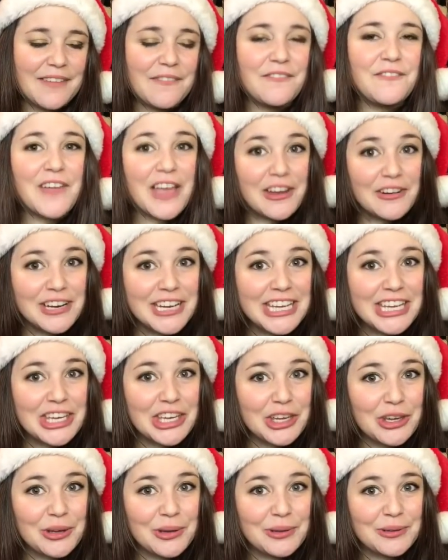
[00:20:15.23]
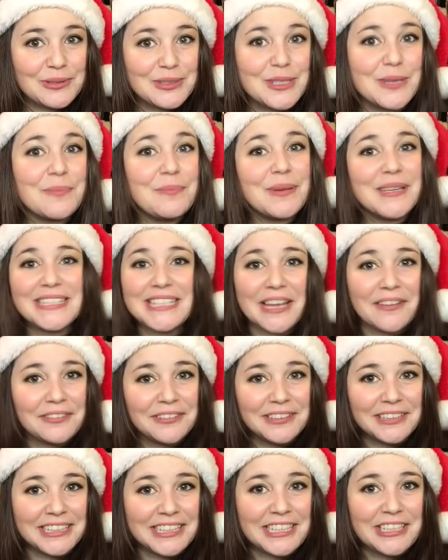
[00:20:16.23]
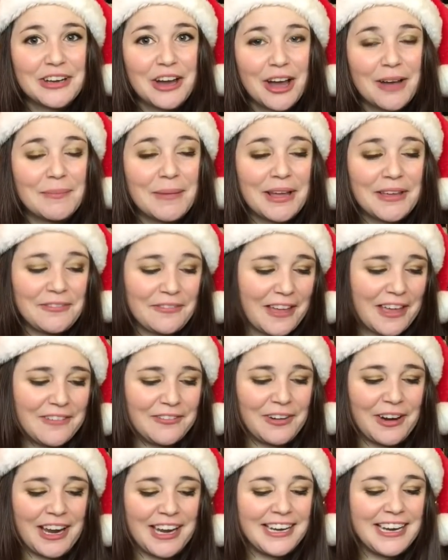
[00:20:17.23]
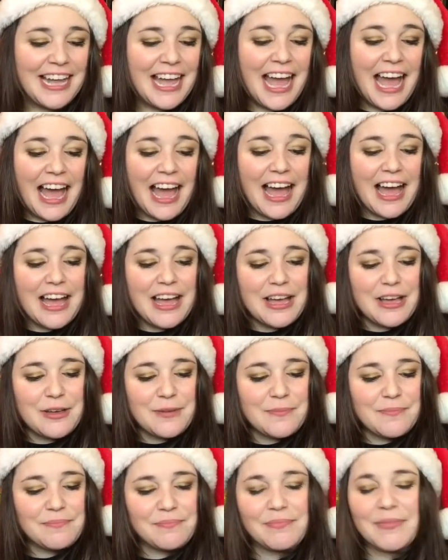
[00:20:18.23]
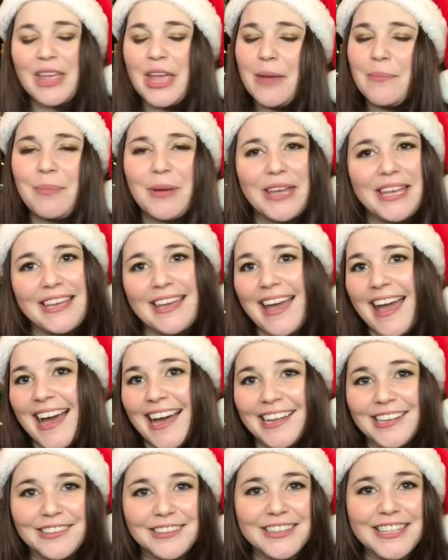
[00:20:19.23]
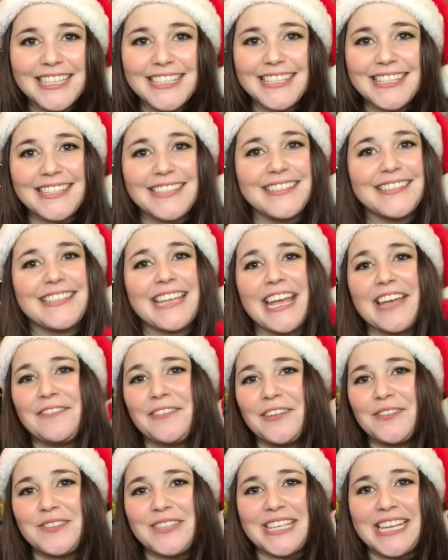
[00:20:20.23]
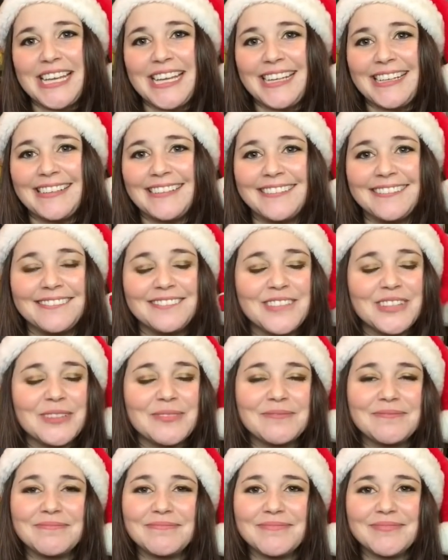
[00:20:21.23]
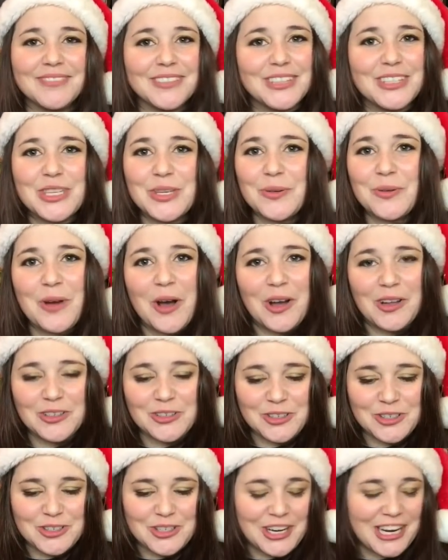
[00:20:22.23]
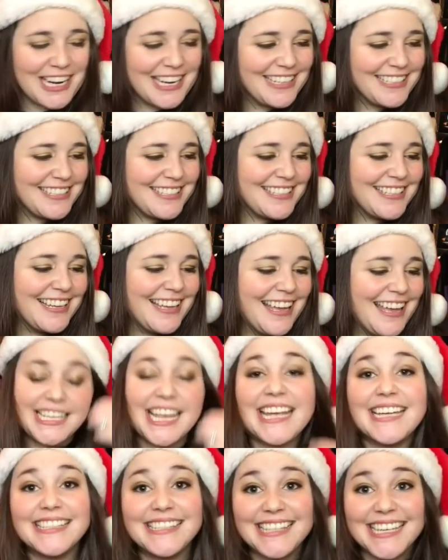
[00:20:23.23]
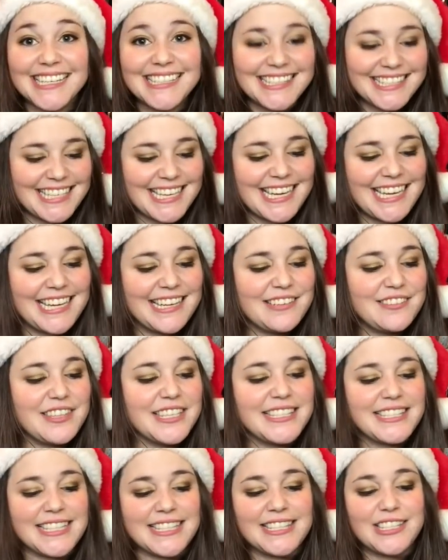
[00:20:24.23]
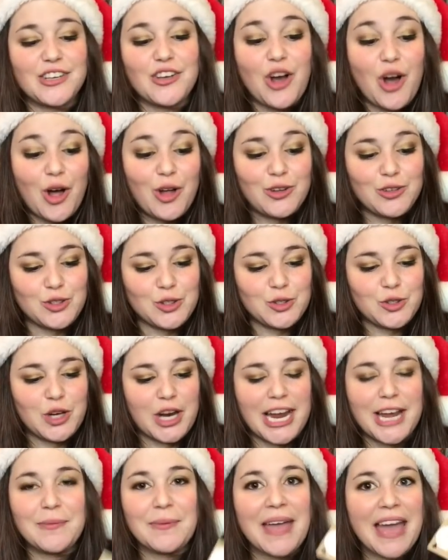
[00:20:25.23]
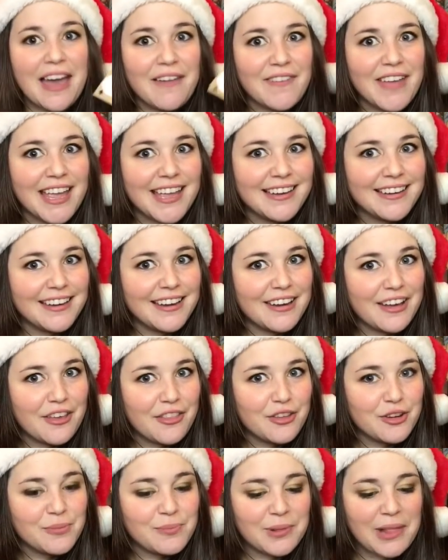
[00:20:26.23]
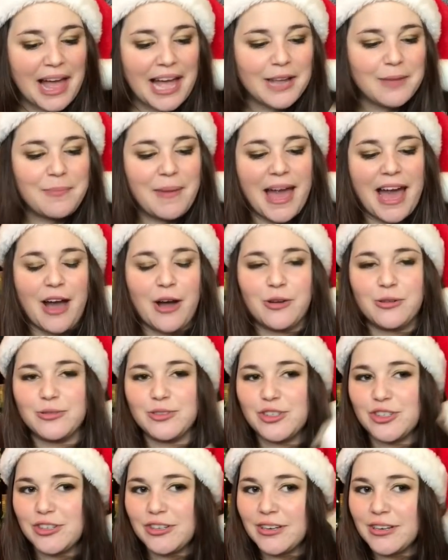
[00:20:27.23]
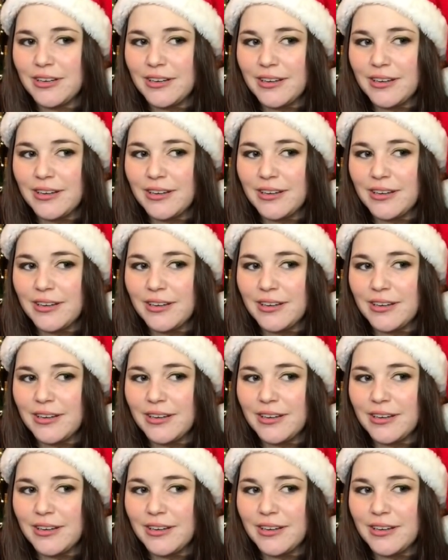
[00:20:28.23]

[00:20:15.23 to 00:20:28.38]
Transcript: Very cute, but definitely not my favorite. But yeah, this is day 15, two cauldron crates. Day 16, this is cauldron crate. We have another black pouch.